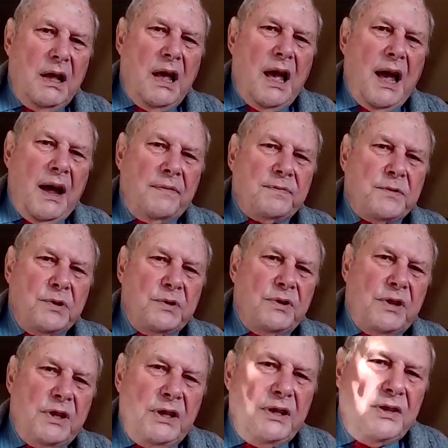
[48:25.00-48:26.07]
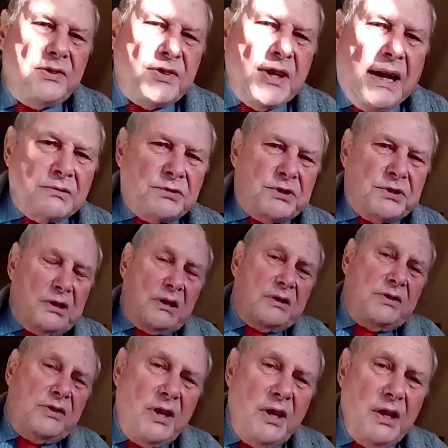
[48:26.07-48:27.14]
after the
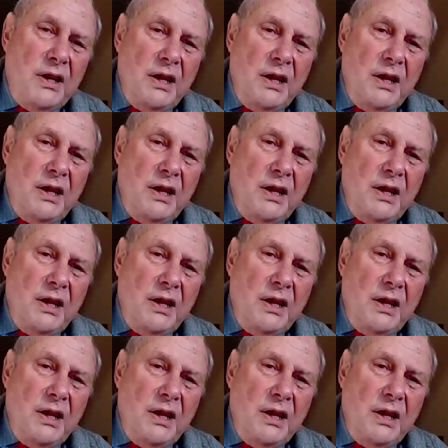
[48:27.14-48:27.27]
Seljuks